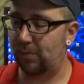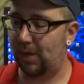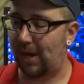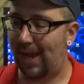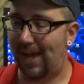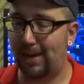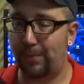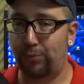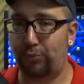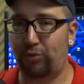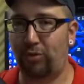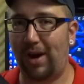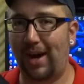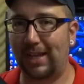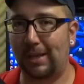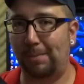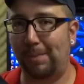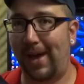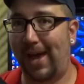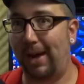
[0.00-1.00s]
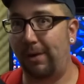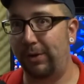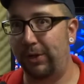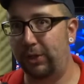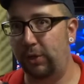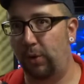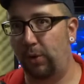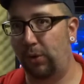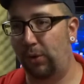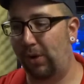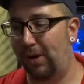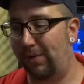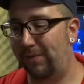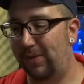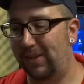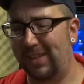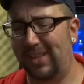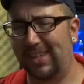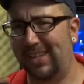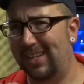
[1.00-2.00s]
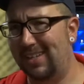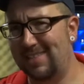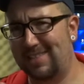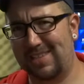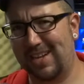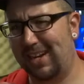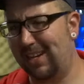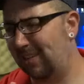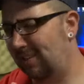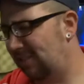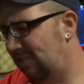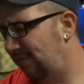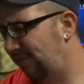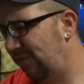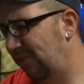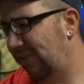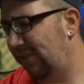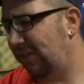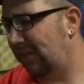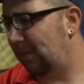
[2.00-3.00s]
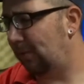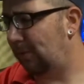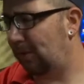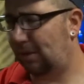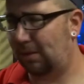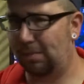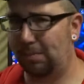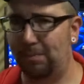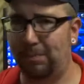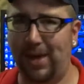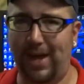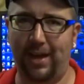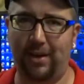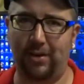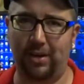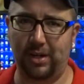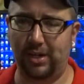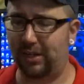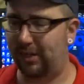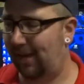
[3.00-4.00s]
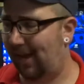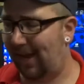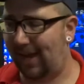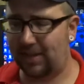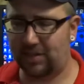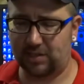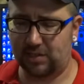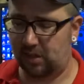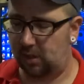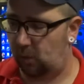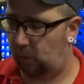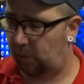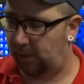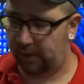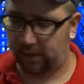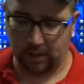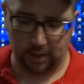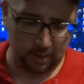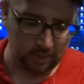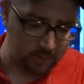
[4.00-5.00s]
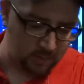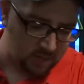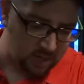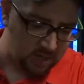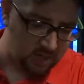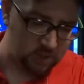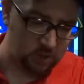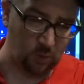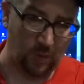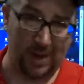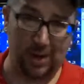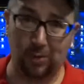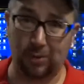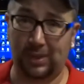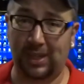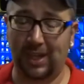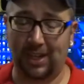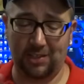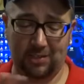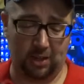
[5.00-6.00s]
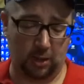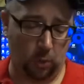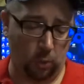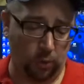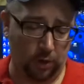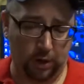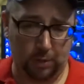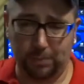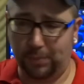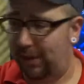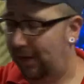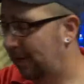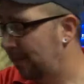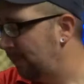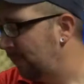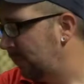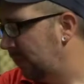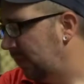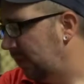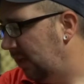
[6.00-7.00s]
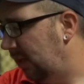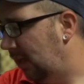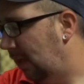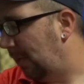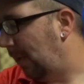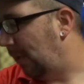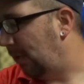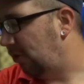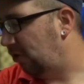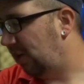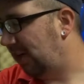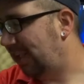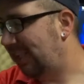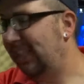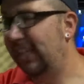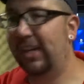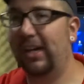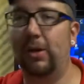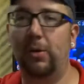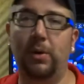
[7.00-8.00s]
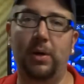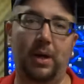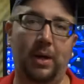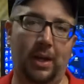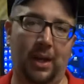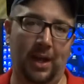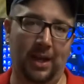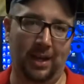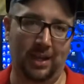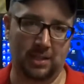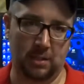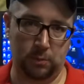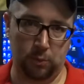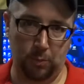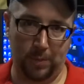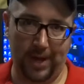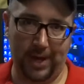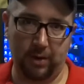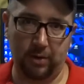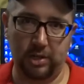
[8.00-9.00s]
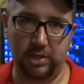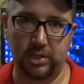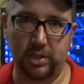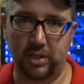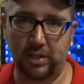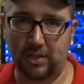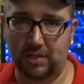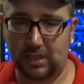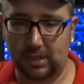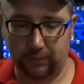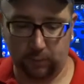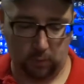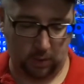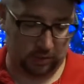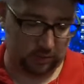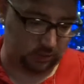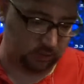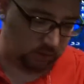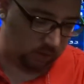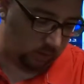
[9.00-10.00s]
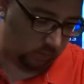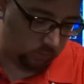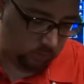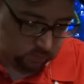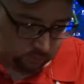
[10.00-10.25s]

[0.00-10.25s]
had to pry the battery door off, and then the inside is filthy with battery acid and whatnot. So I don't think it's going to work, but I want to try to clean it out and get some new batteries in it and see if it wants to go.